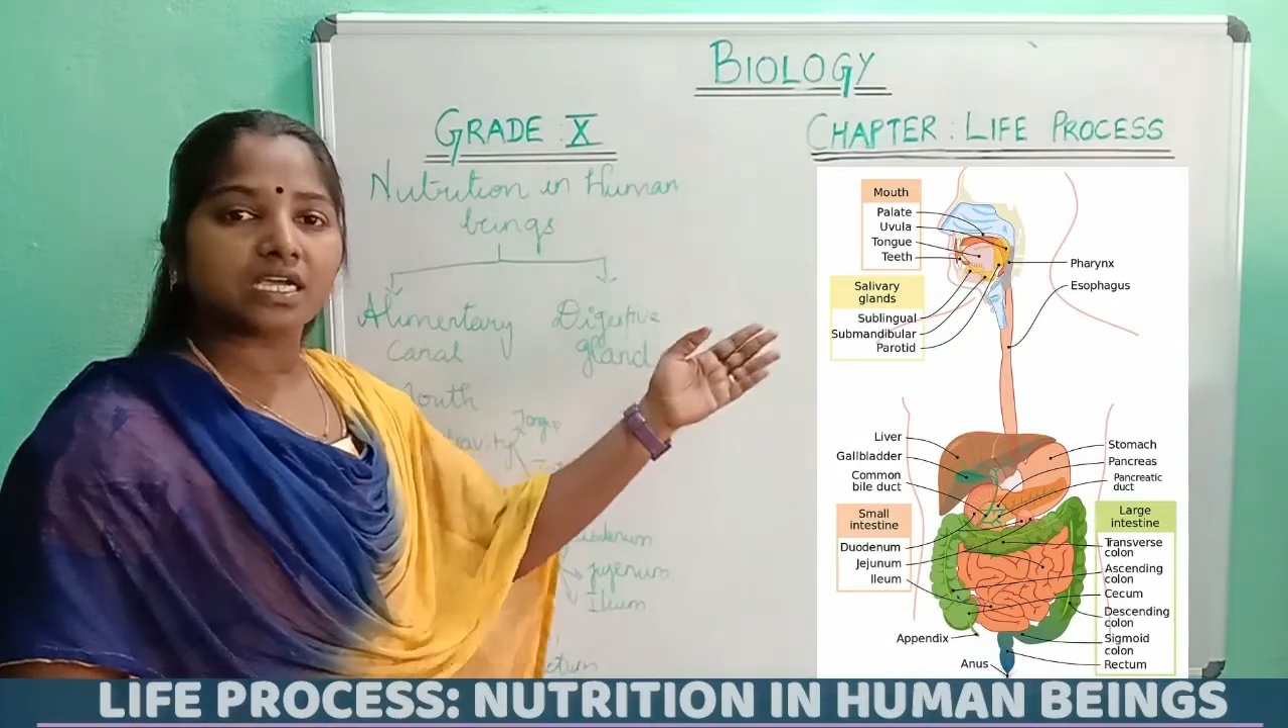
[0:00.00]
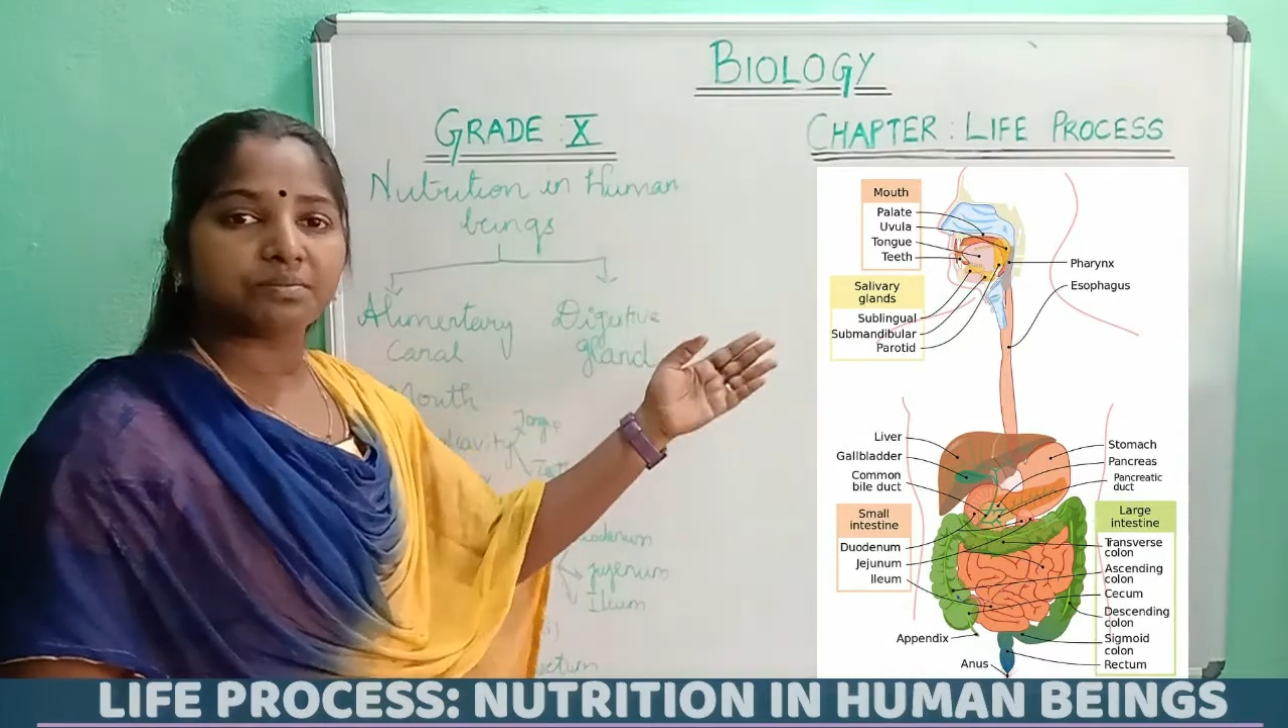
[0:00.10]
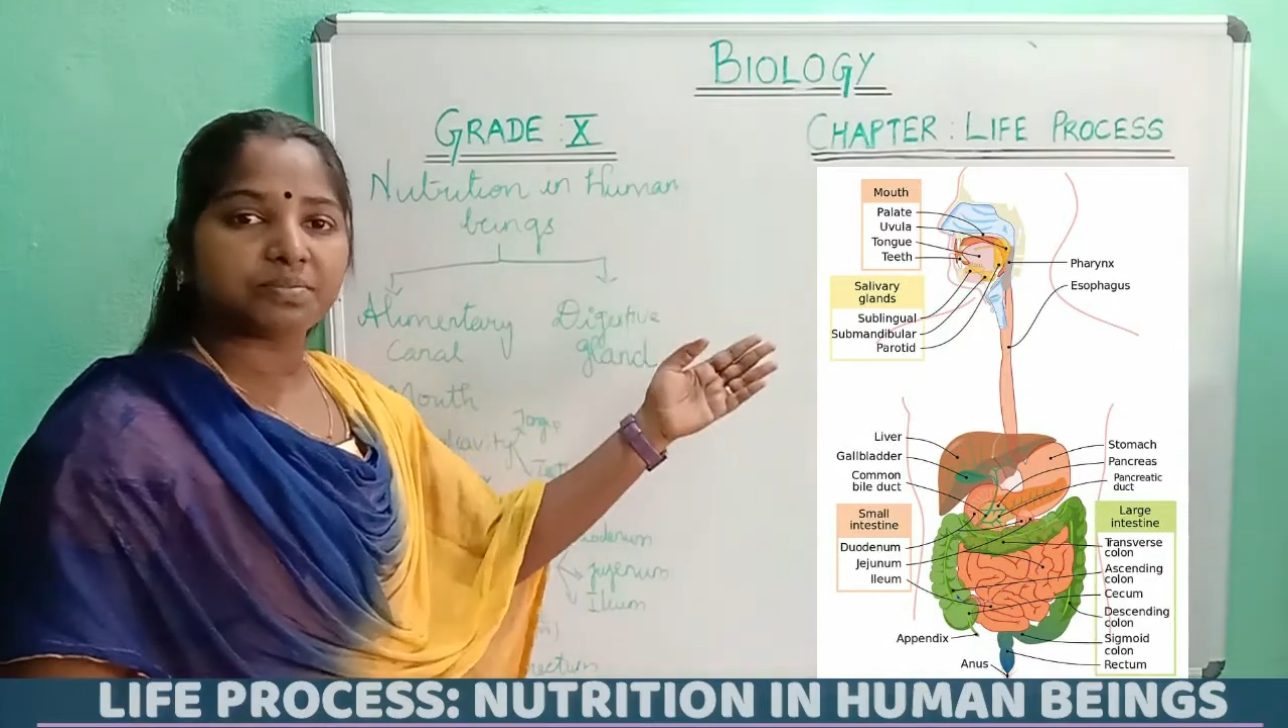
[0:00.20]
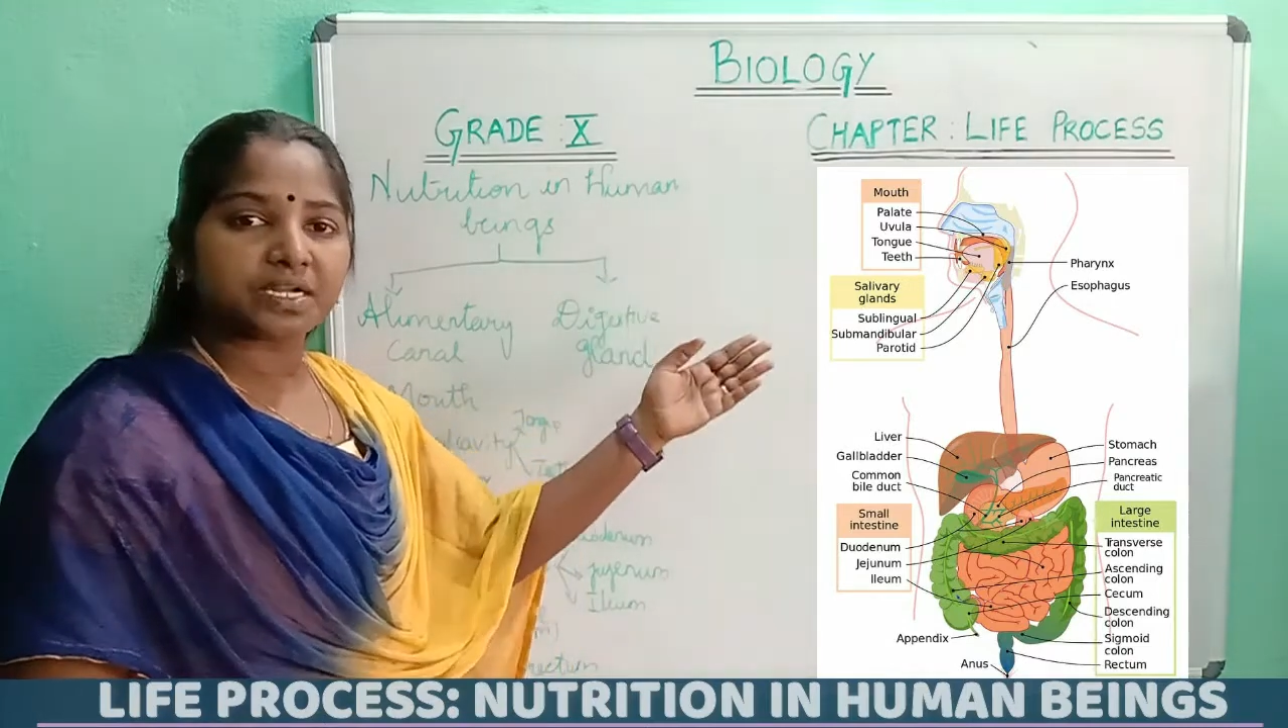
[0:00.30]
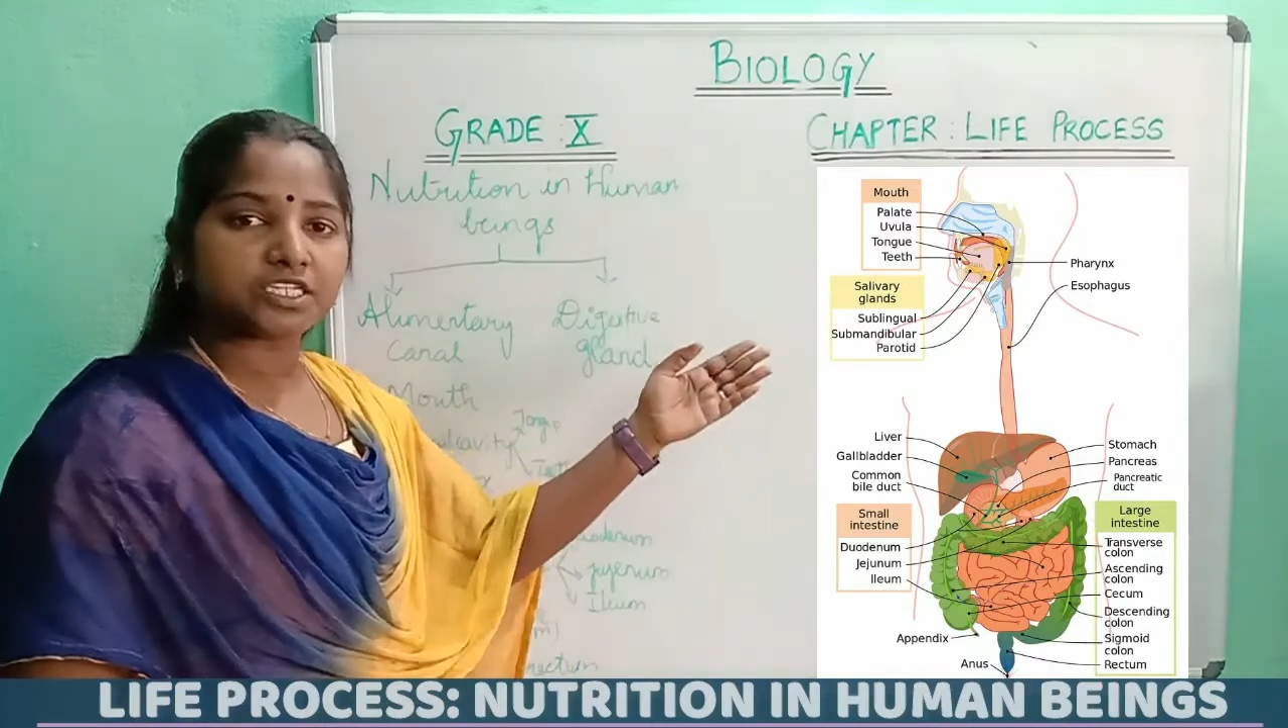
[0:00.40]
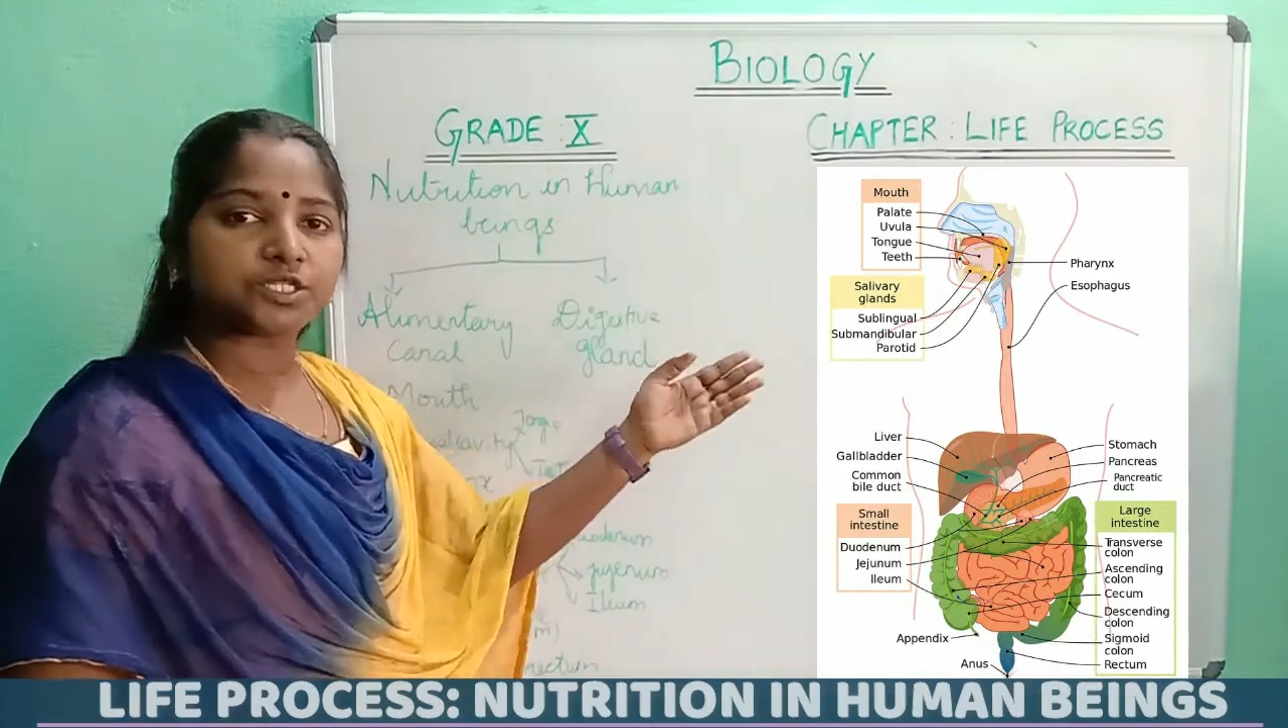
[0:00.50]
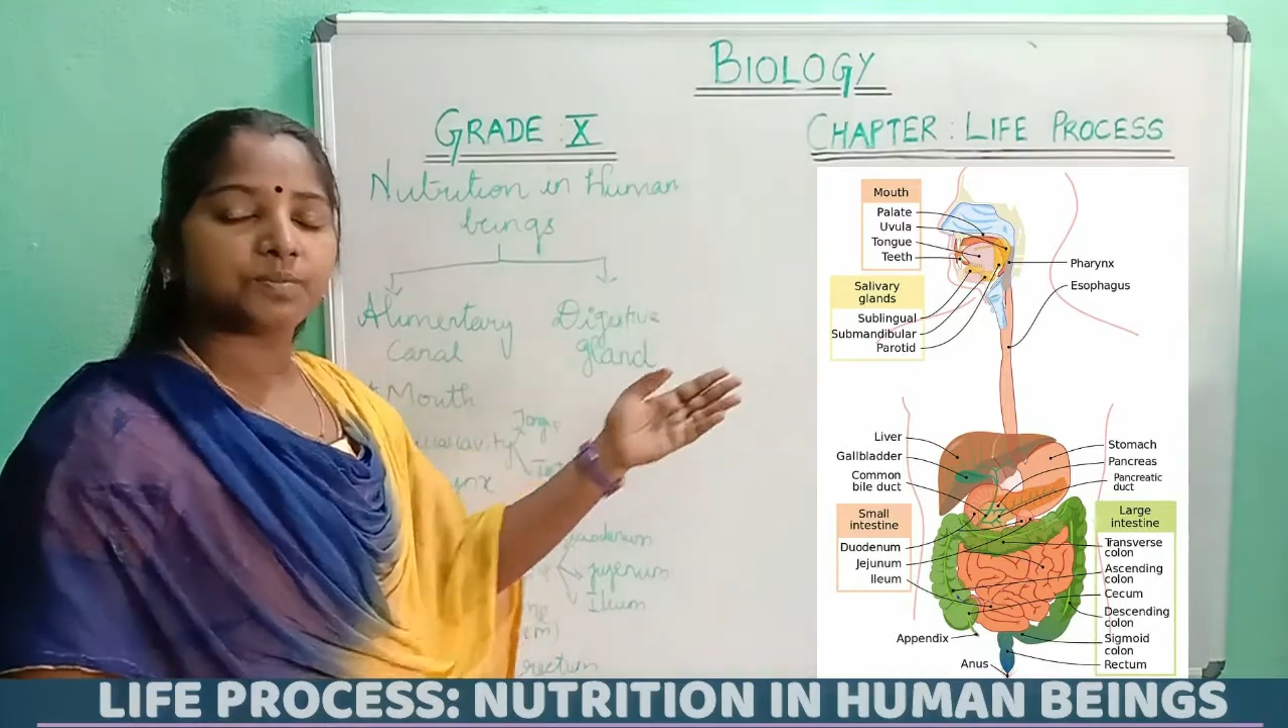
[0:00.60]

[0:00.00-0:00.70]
a bridge